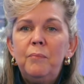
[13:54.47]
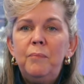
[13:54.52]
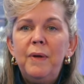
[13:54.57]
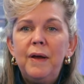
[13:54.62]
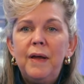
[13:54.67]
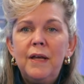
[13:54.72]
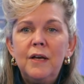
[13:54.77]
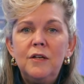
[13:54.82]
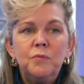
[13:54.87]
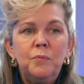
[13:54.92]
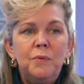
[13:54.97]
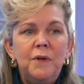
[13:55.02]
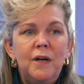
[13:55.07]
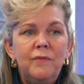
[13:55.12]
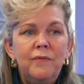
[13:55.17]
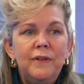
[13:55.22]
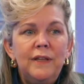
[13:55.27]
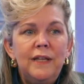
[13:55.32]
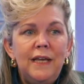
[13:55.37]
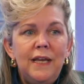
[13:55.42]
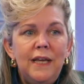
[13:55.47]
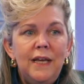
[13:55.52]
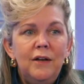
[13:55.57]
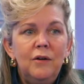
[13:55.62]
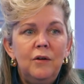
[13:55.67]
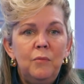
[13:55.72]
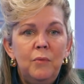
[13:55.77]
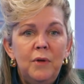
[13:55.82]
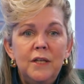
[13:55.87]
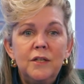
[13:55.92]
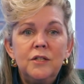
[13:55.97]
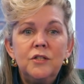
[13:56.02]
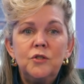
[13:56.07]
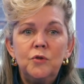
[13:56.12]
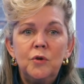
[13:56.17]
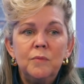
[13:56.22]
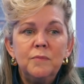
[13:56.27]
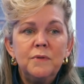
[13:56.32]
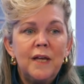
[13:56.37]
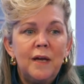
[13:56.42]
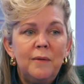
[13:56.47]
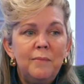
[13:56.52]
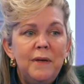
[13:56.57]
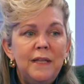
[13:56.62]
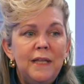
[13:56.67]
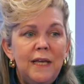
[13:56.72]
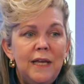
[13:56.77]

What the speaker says: because when the storm's coming,